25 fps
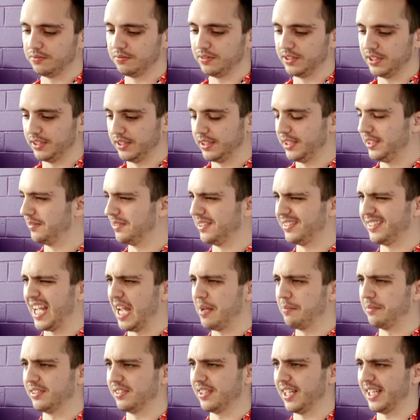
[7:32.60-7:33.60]
really the
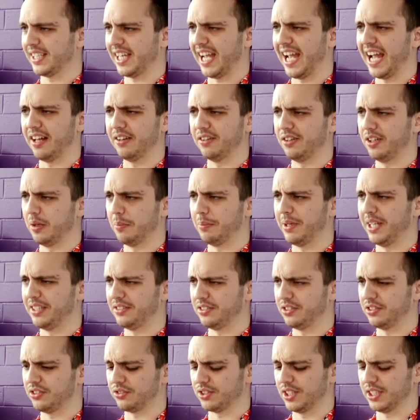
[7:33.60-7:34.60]
same as like how long a piece
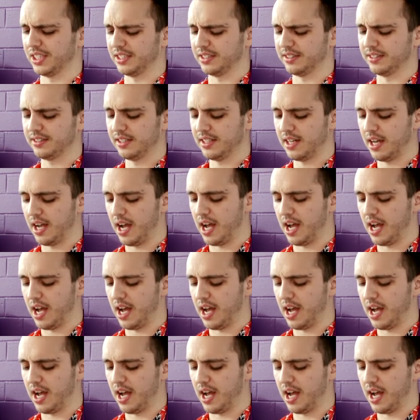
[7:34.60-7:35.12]
of string is.